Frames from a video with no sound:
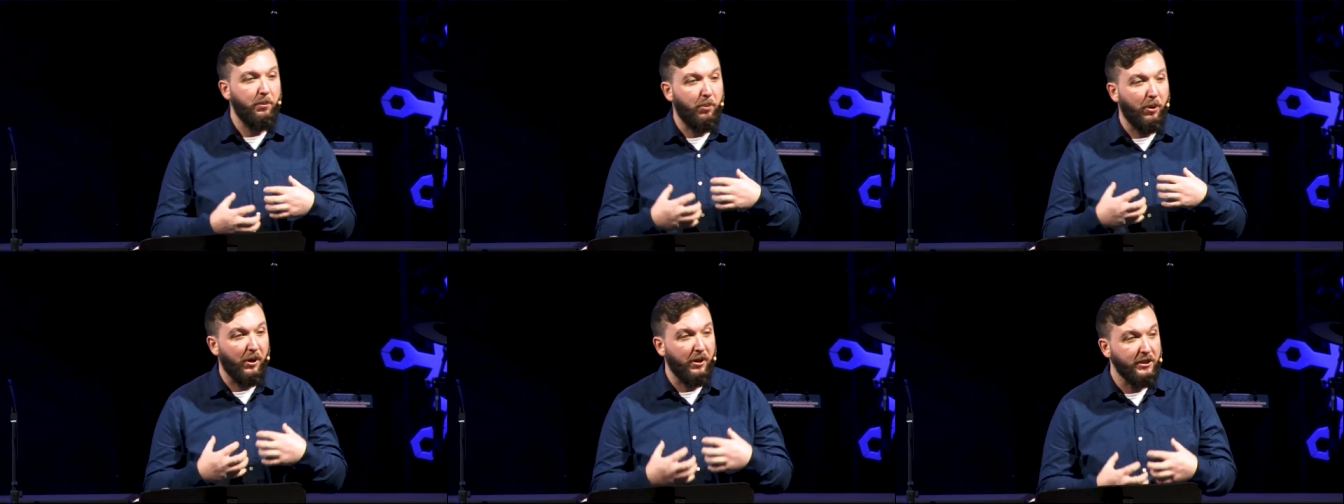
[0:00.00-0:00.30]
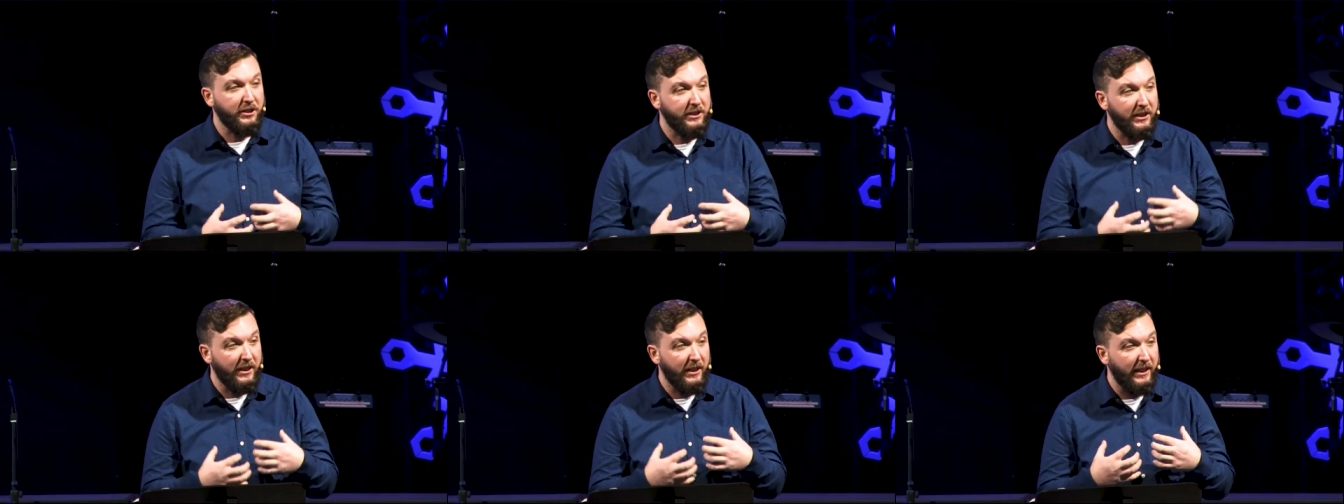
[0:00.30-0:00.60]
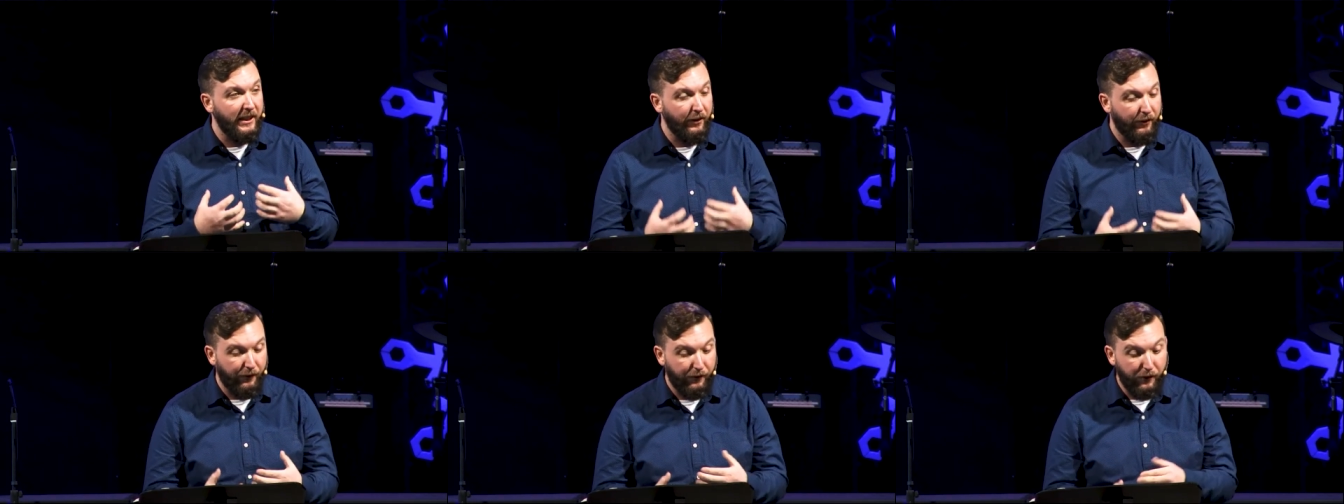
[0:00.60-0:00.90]

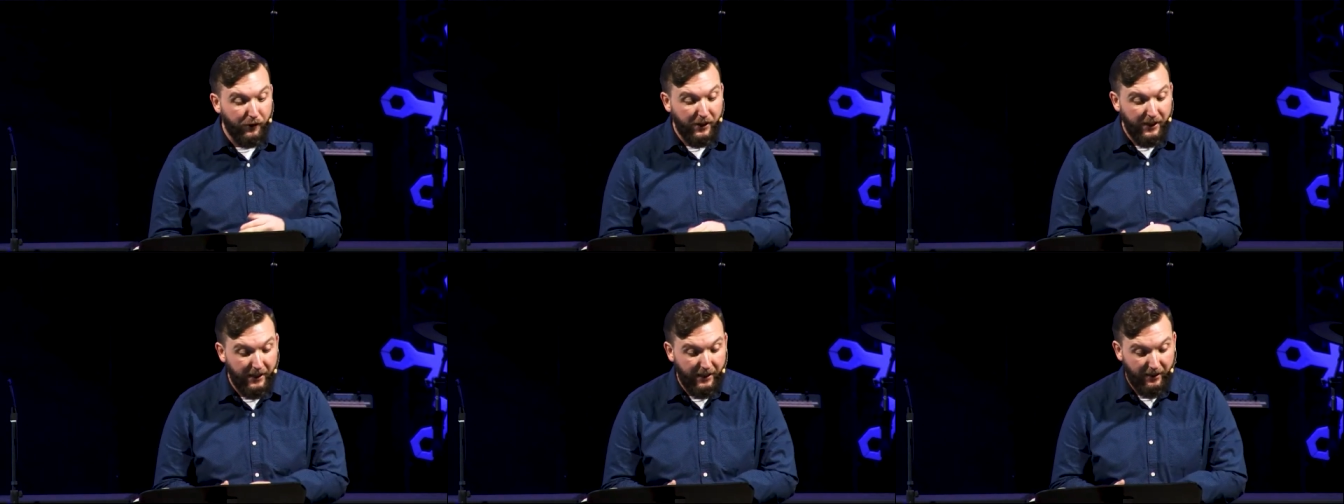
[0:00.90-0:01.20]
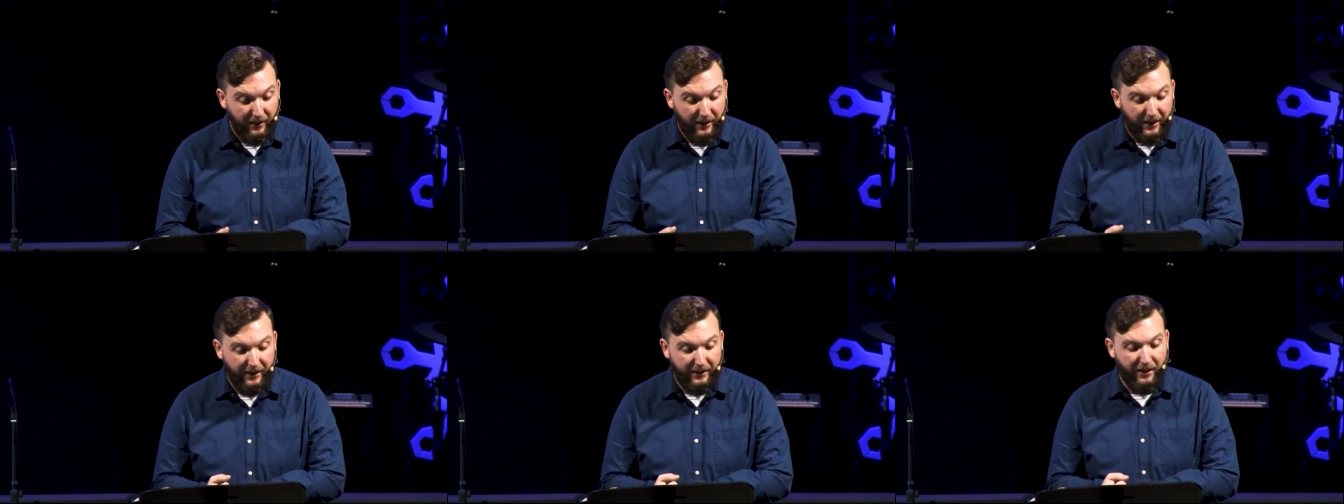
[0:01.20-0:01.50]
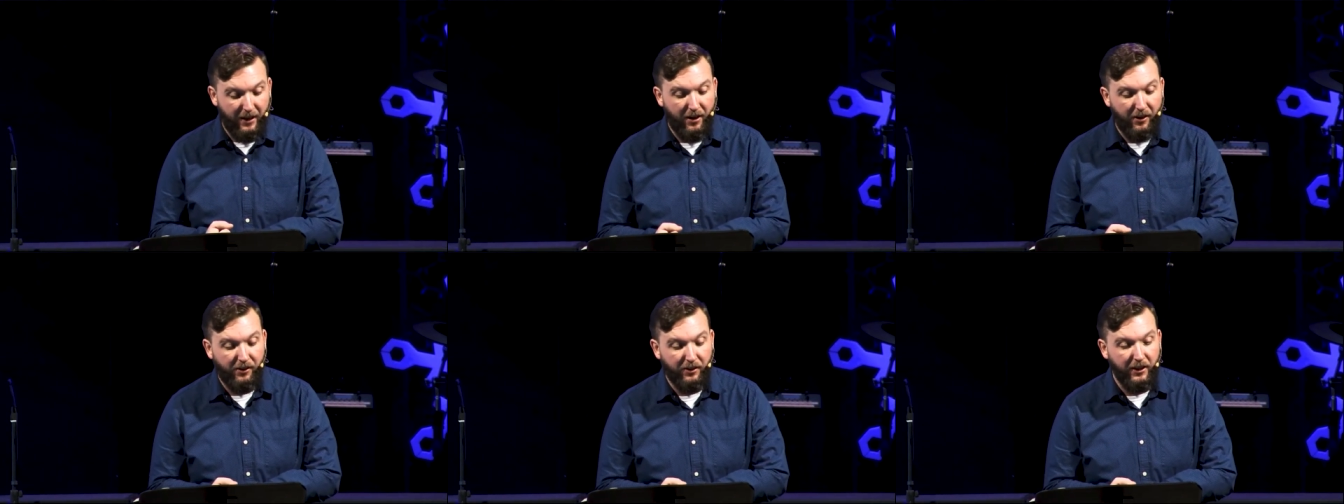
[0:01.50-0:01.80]
personally free
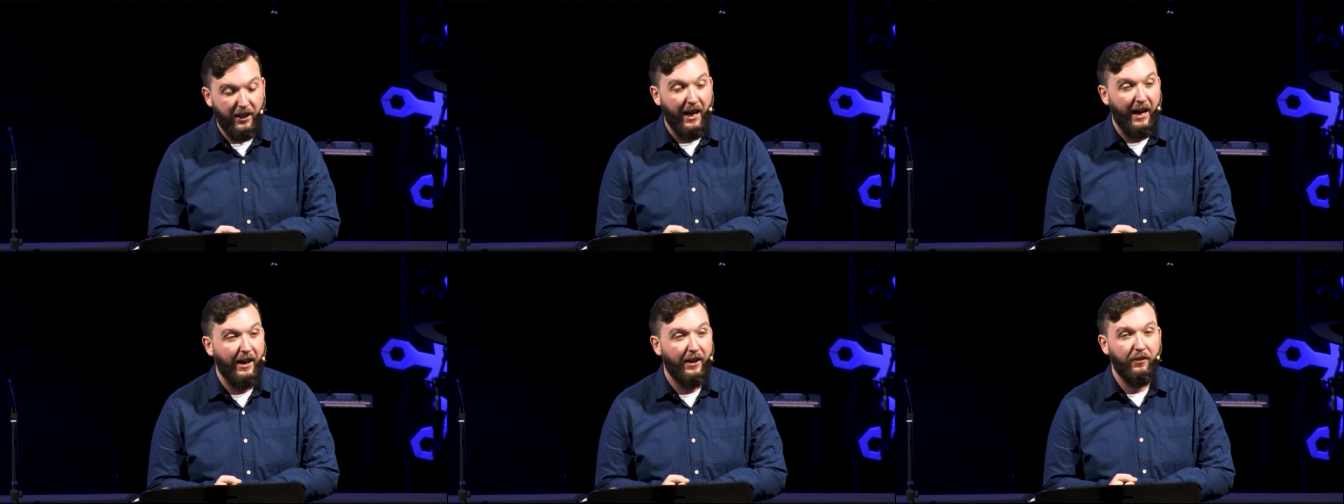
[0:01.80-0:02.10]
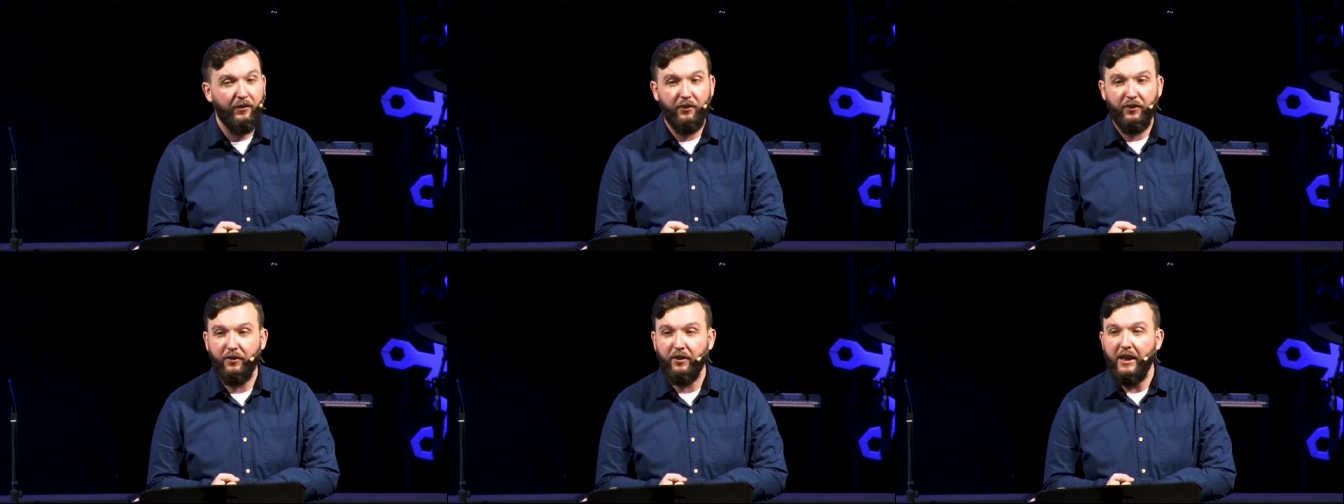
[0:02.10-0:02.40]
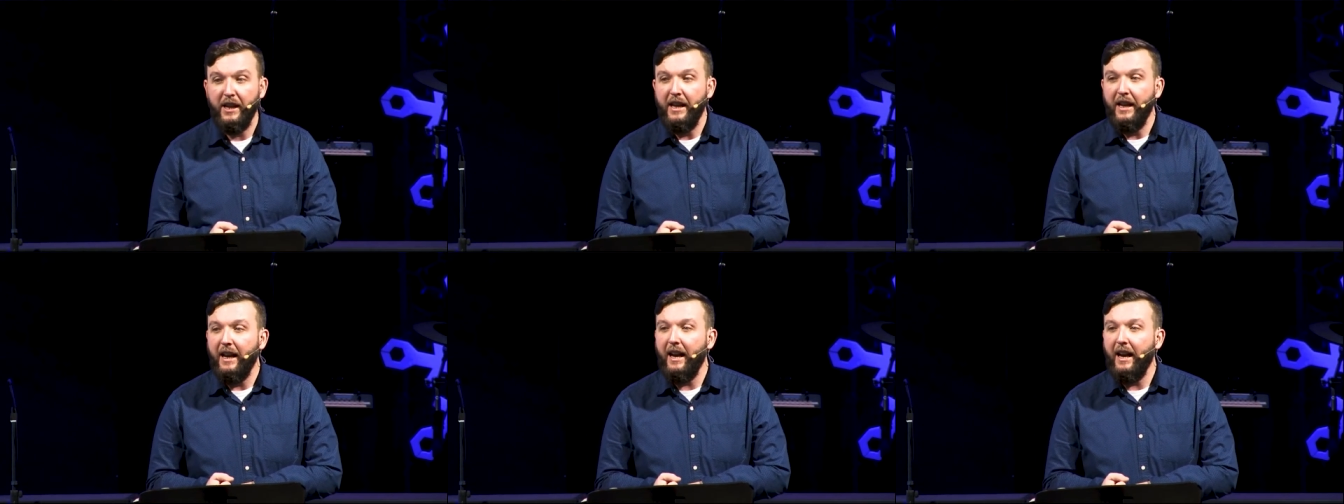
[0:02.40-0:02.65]
in our lives.